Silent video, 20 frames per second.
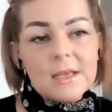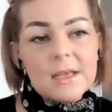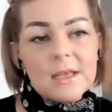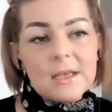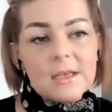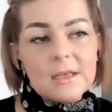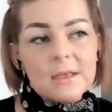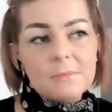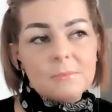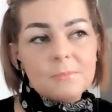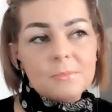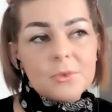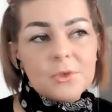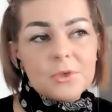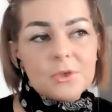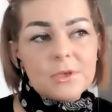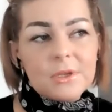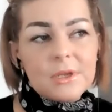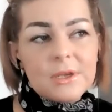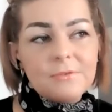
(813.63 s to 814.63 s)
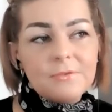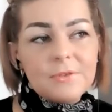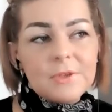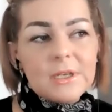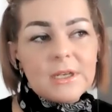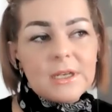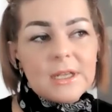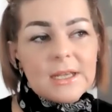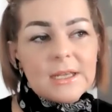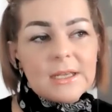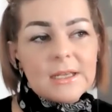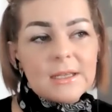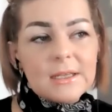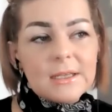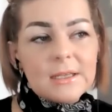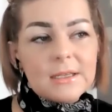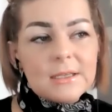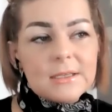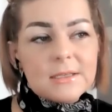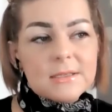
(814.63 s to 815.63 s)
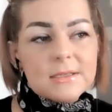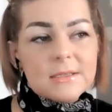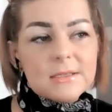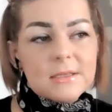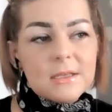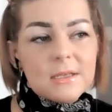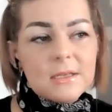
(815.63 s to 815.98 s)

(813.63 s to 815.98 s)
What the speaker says: but I feel like it's